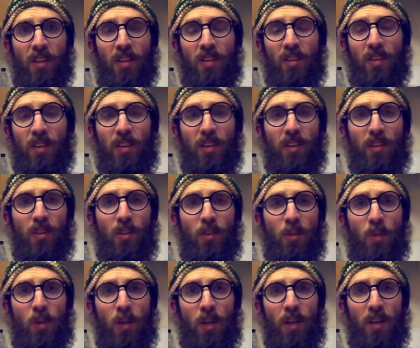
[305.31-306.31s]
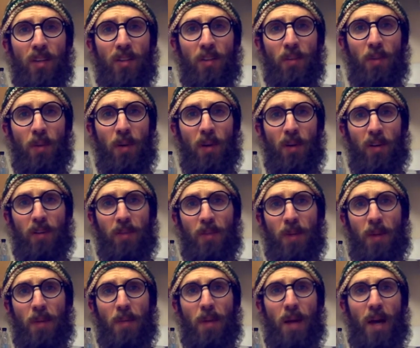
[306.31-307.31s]
So the tumor is a part of
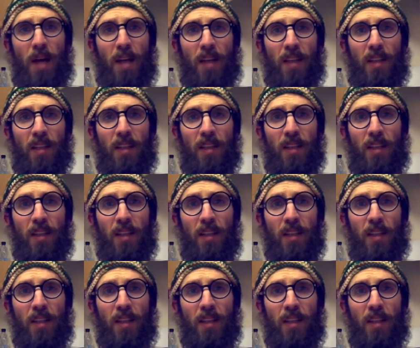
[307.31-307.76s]
my body.